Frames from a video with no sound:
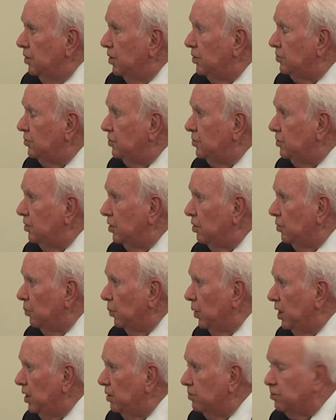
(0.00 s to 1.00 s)
This is in the
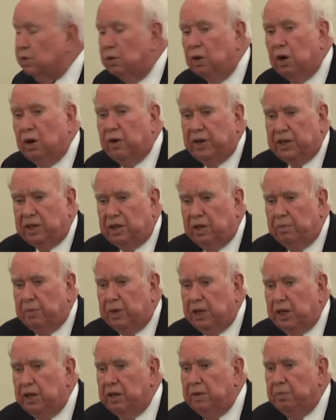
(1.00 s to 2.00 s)
way of growing them
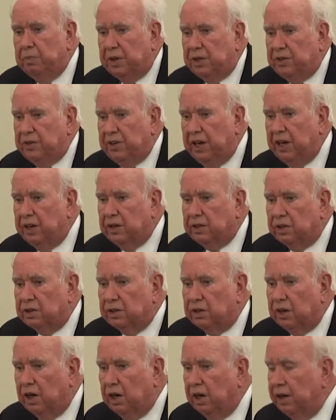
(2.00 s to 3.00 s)
in botanical
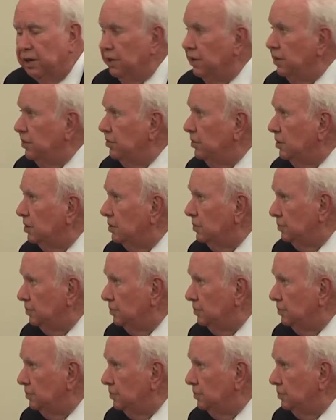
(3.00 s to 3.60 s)
gardens,